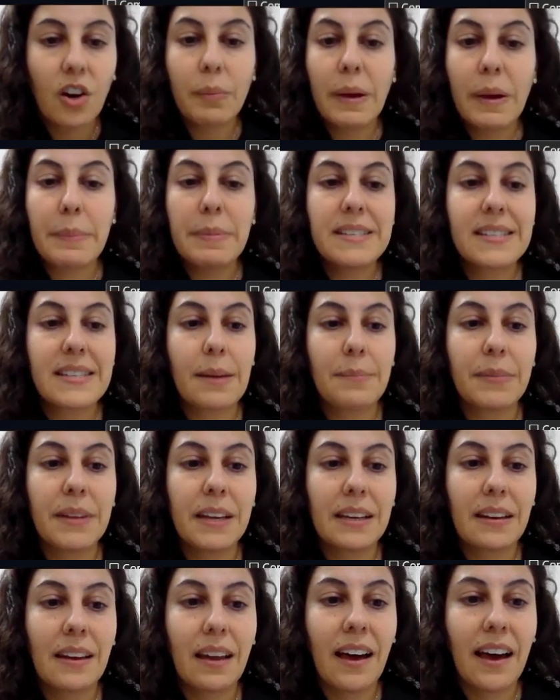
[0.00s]
Or maybe
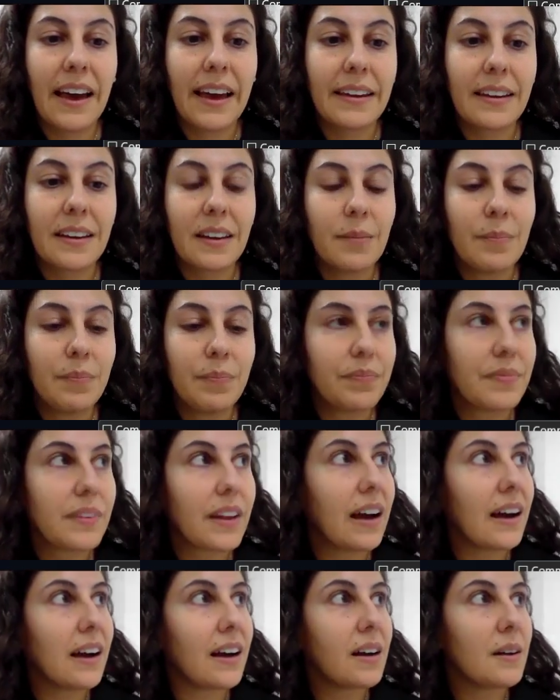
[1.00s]
something like,
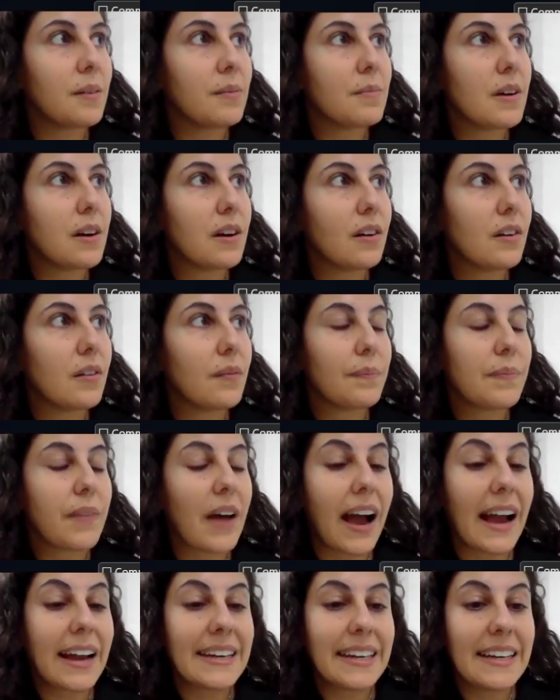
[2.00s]

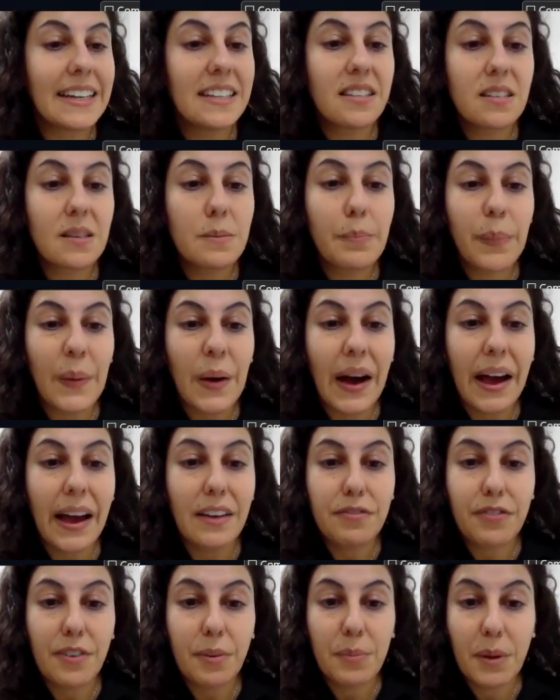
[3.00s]
I need to
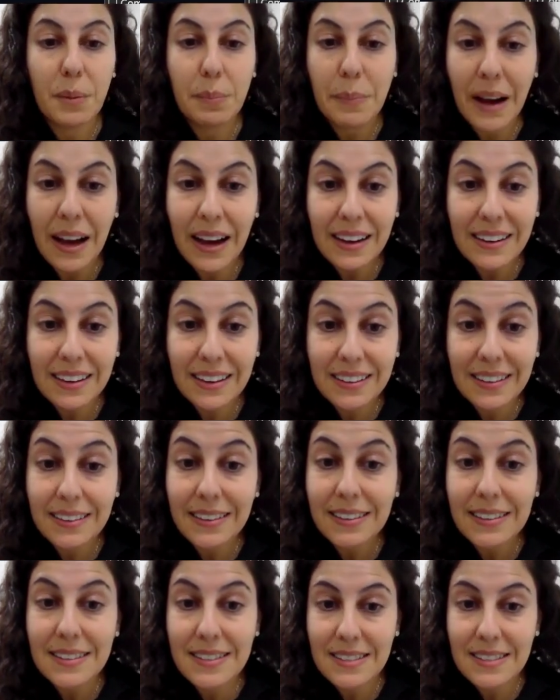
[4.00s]
buy from the
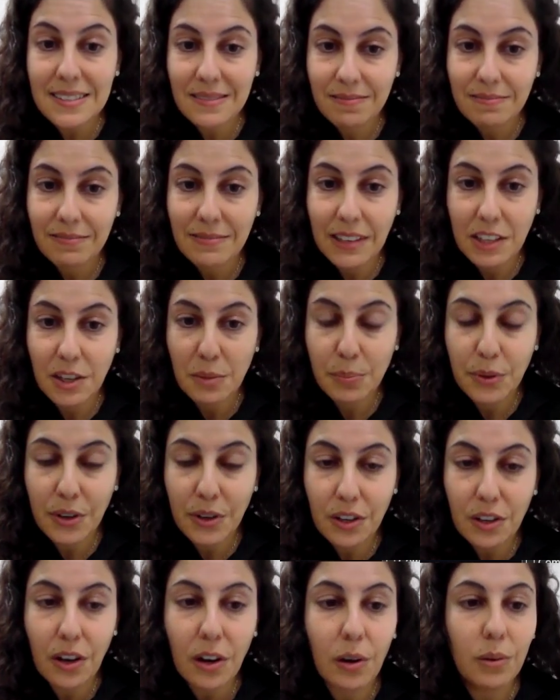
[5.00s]
markets, then you
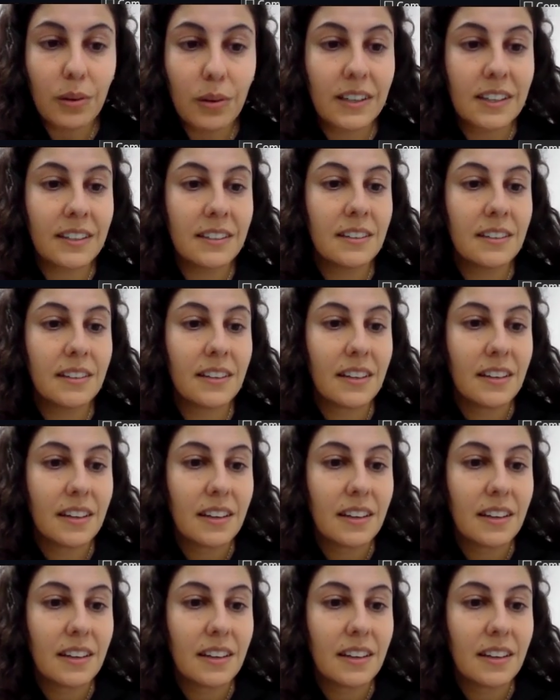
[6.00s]
put a colon,